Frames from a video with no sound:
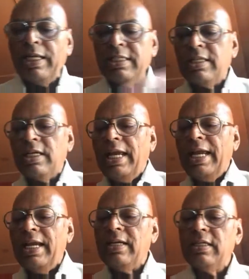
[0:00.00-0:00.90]
bless the
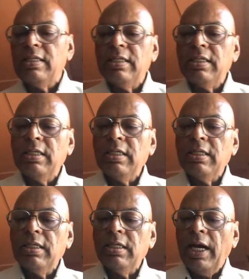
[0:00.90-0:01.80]
day.
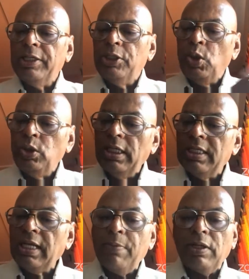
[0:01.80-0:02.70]
I know
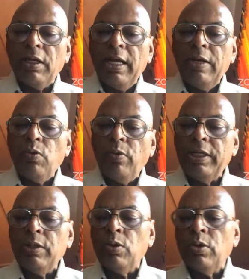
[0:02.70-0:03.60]
that I'm alive
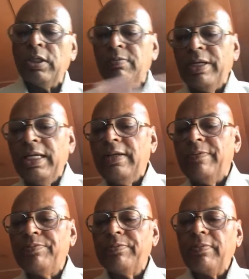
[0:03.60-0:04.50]
when you look at me.
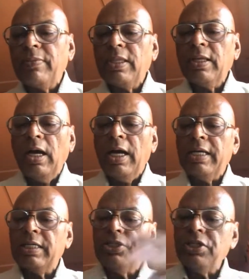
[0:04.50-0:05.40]
I
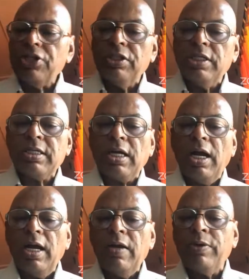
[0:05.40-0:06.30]
can touch the
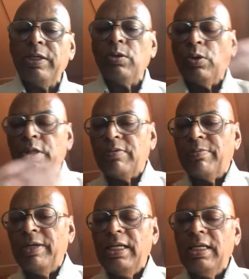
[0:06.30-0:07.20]
sky when you look at
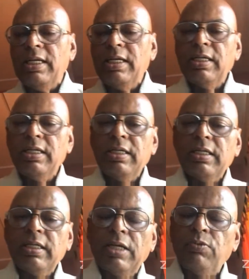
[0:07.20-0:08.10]
me.
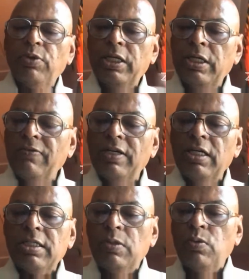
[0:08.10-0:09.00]
Can we
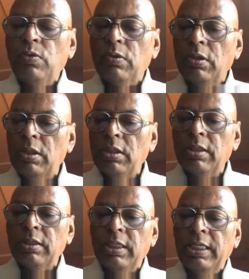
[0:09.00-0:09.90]
reverse
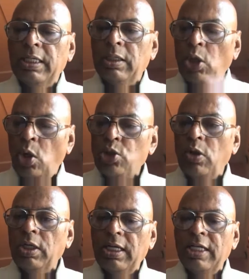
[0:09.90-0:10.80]
the clause
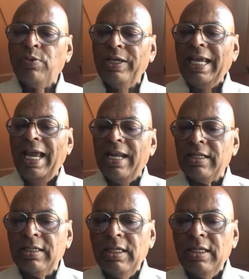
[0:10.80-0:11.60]
order? Yes, we can.